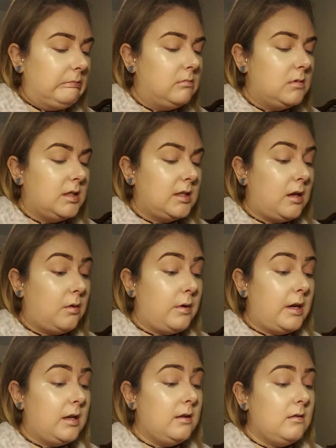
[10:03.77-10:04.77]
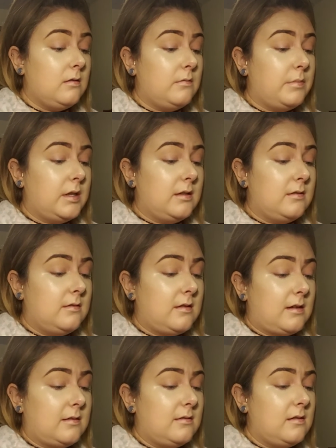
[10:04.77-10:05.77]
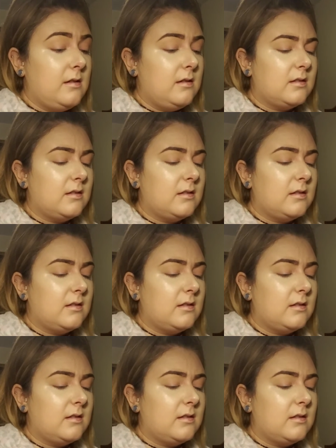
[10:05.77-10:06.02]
Stay away, but it's excellent.